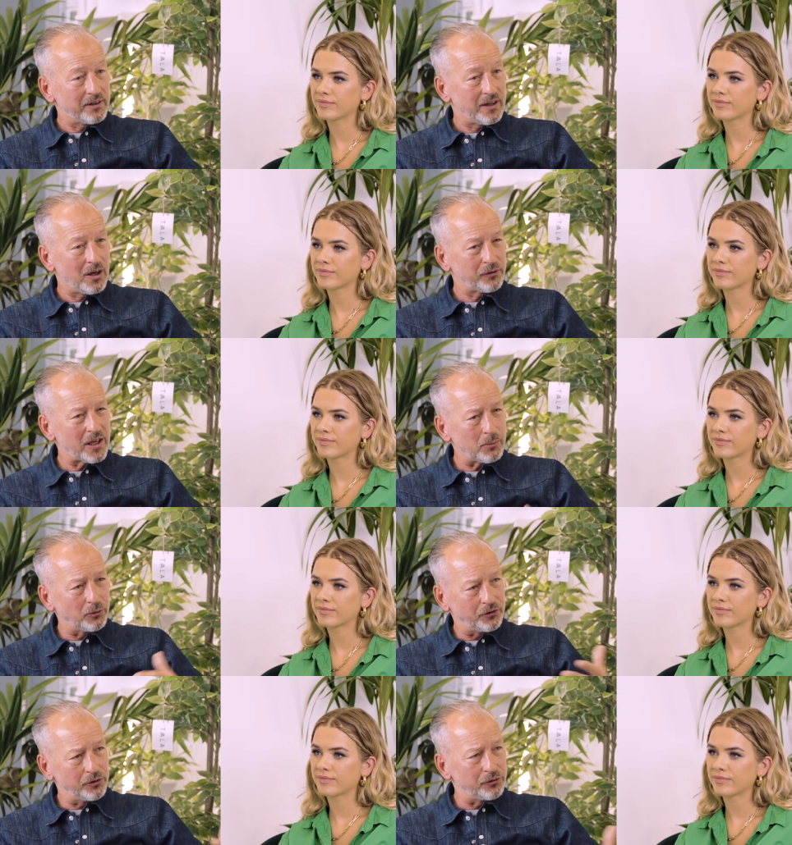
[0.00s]
Speaker 1: I was able
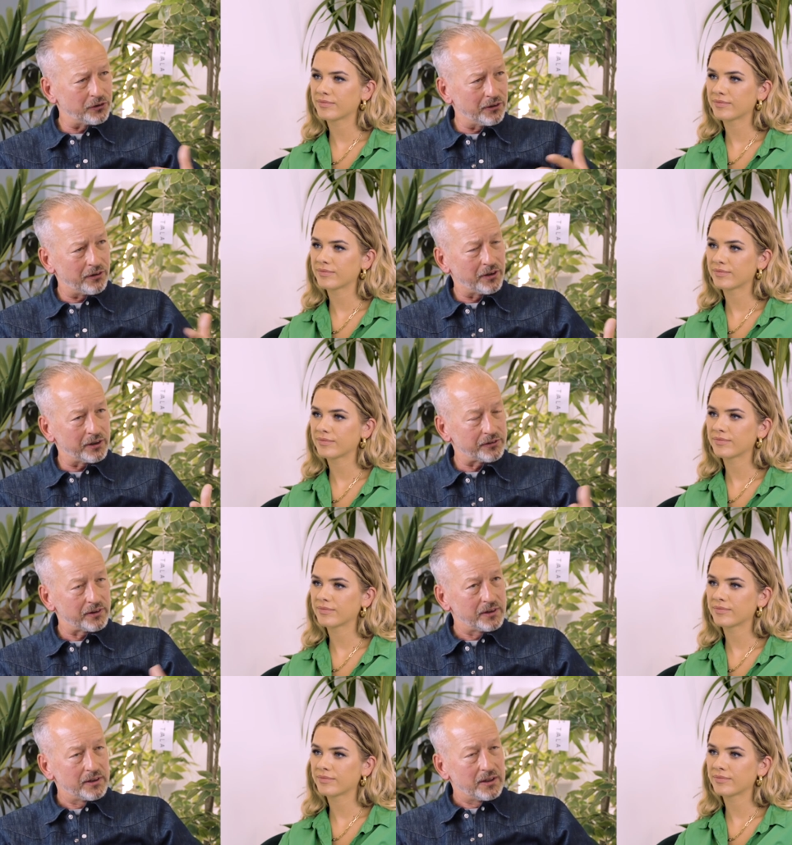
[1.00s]
to do certain things,
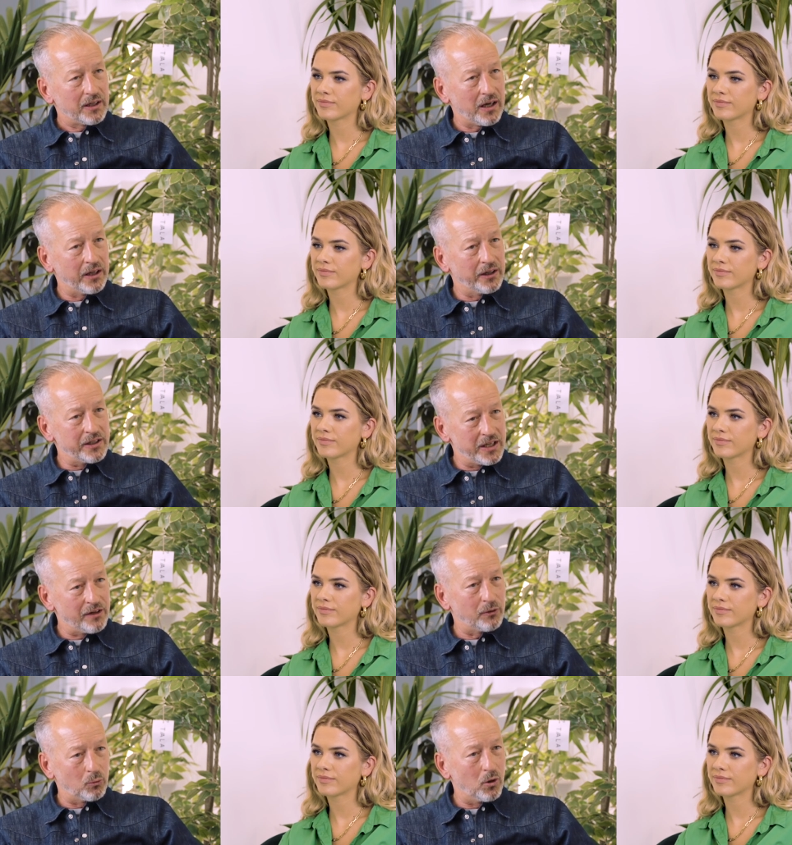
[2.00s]
and I
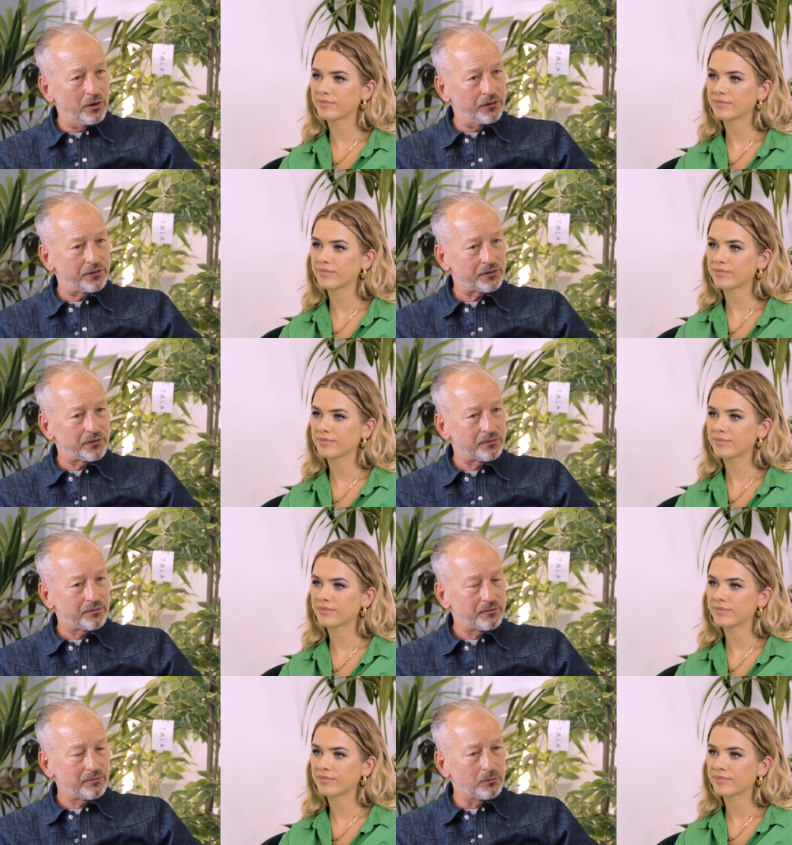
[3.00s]
never once
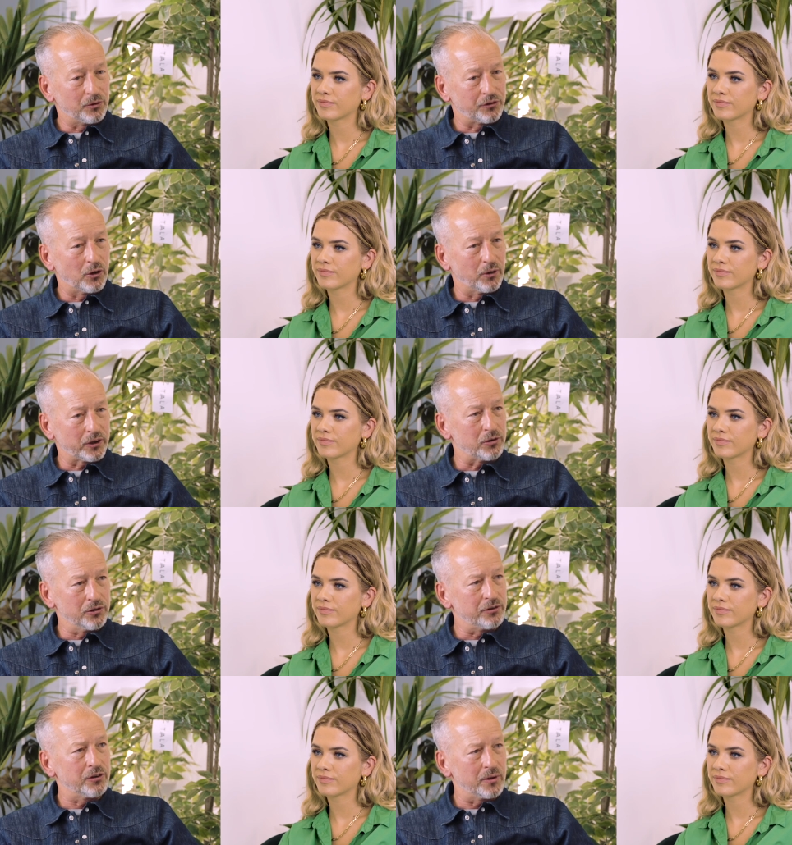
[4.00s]
was told I
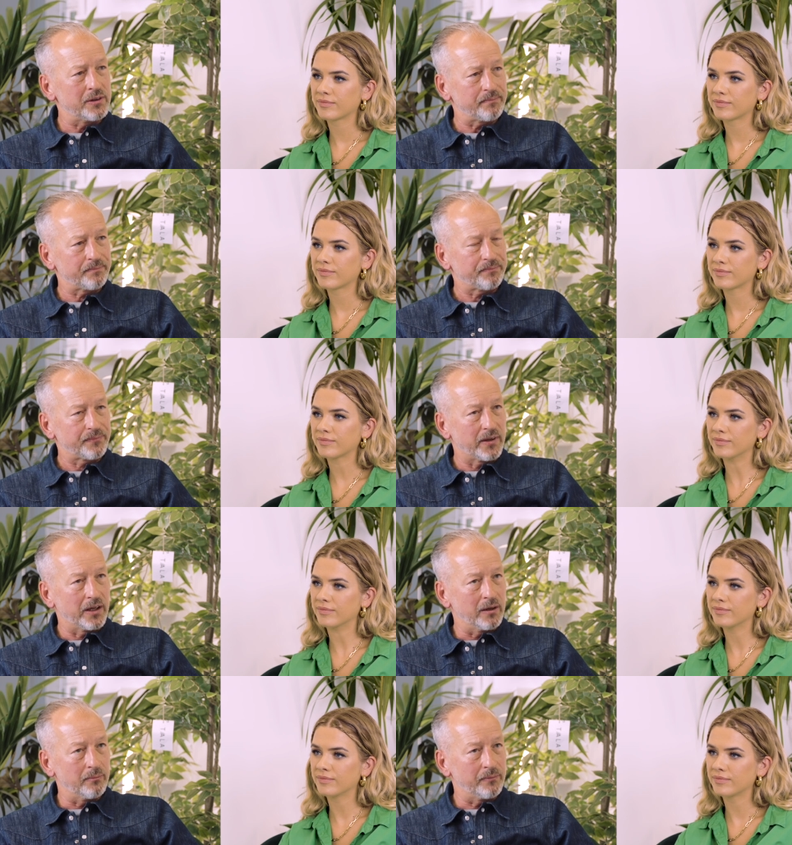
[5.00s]
couldn't do it Mm.
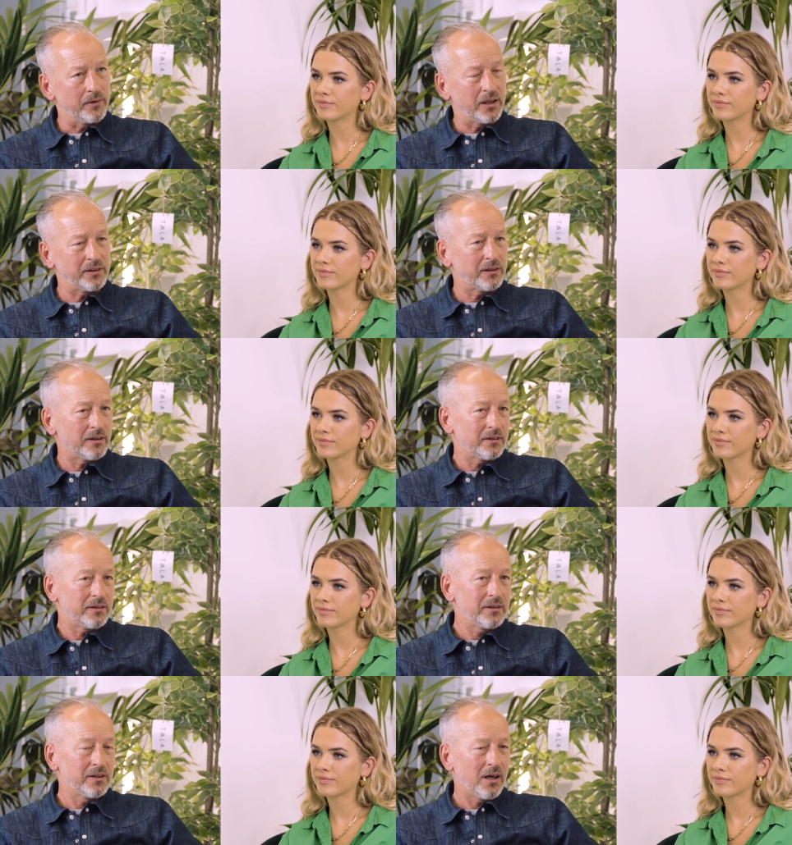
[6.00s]
Um, and
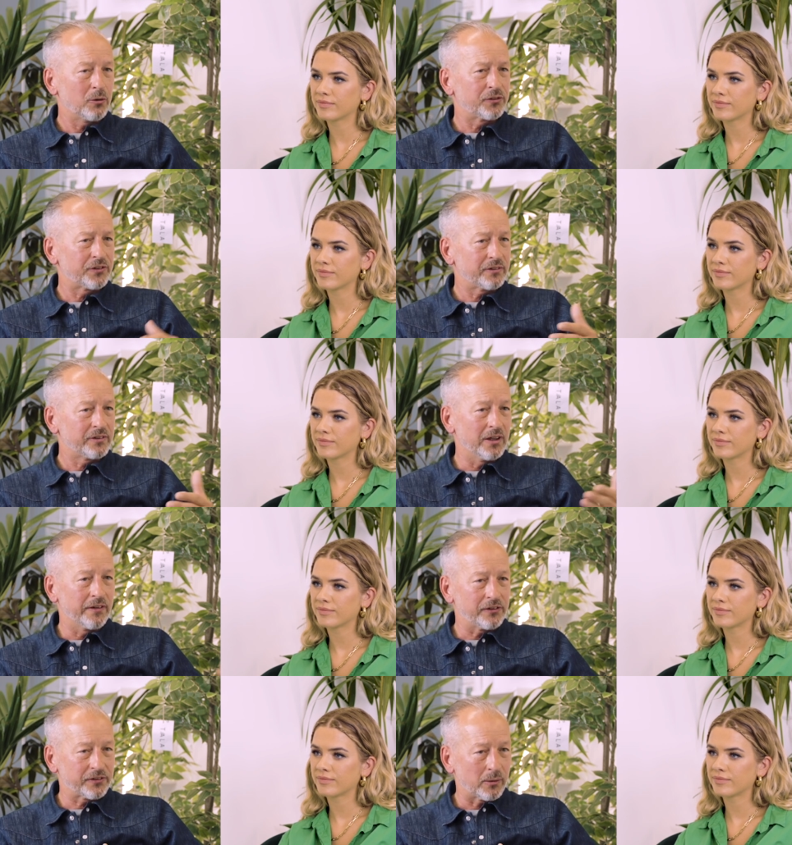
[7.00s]
oh, yeah, they
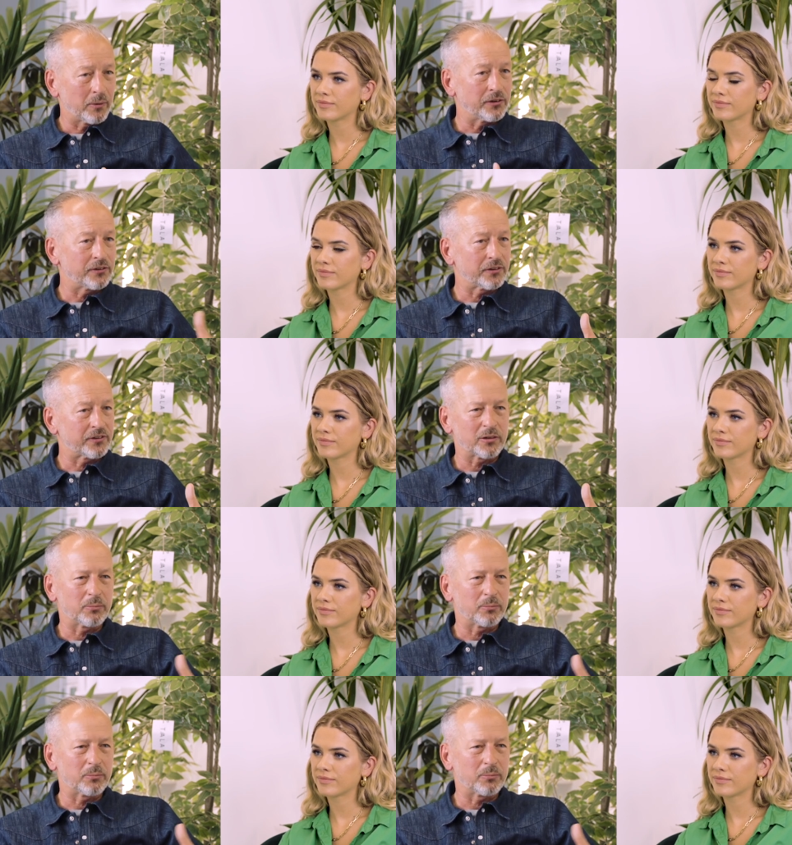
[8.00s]
celebrated success,